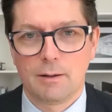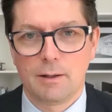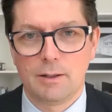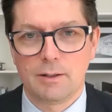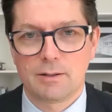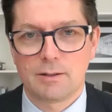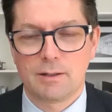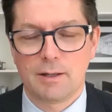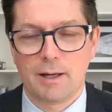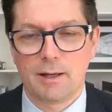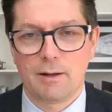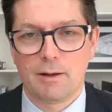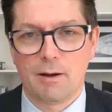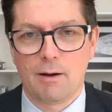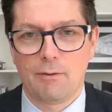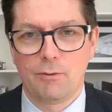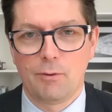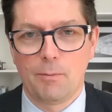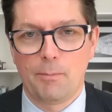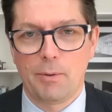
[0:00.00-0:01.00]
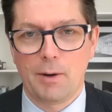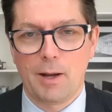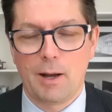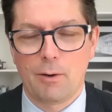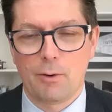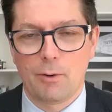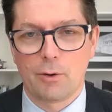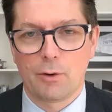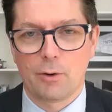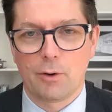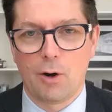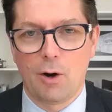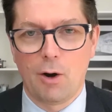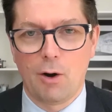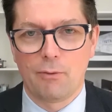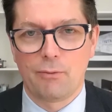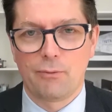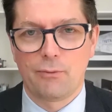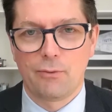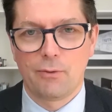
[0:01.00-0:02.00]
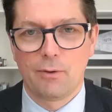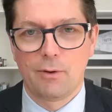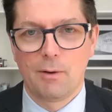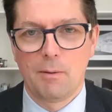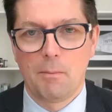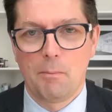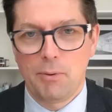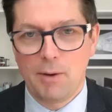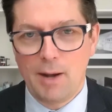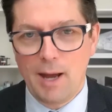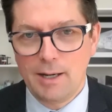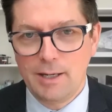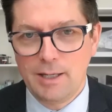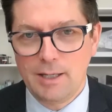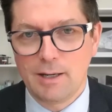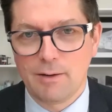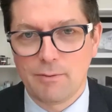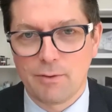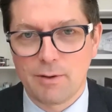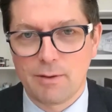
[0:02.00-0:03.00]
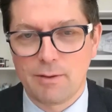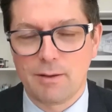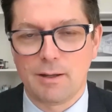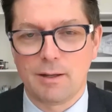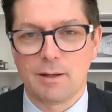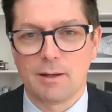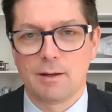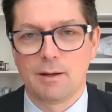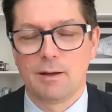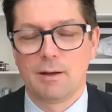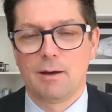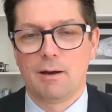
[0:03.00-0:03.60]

instead of the power of planning everything.